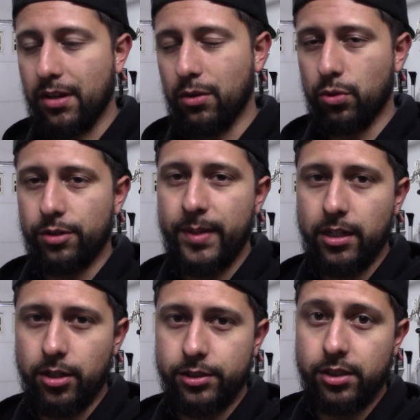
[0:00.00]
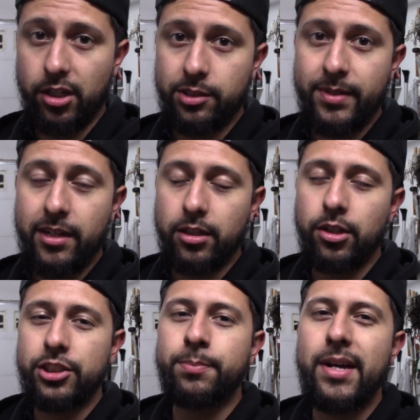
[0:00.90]
I ordered my
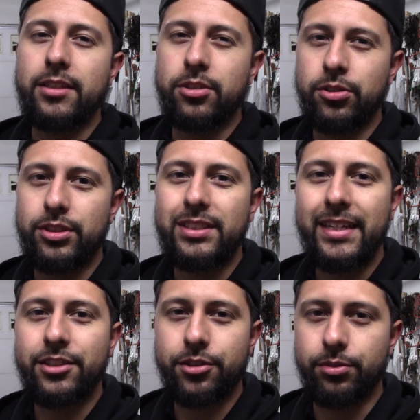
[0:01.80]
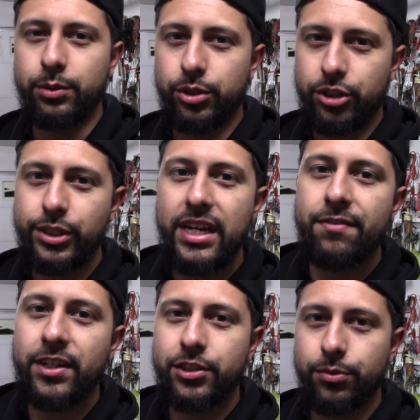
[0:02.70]
Clutch Masters Stage 3, which is the
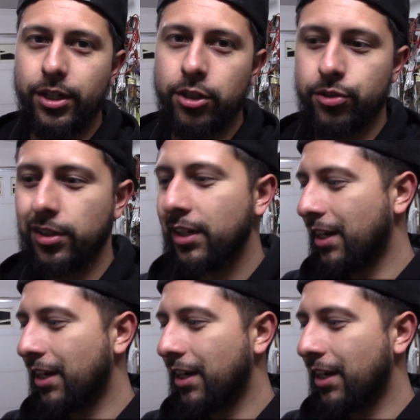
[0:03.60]
FX300.